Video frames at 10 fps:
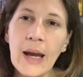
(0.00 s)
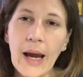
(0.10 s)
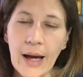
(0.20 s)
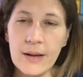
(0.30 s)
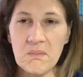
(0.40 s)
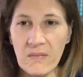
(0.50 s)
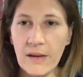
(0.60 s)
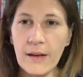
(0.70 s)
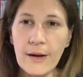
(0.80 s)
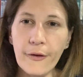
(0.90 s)
and
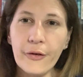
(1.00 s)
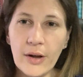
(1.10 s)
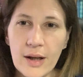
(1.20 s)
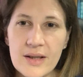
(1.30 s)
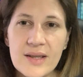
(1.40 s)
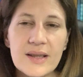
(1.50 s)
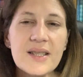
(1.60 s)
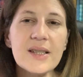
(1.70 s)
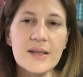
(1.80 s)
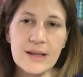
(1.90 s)
the different
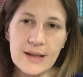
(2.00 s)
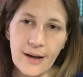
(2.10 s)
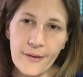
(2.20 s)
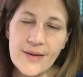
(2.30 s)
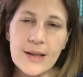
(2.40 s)
alternatives,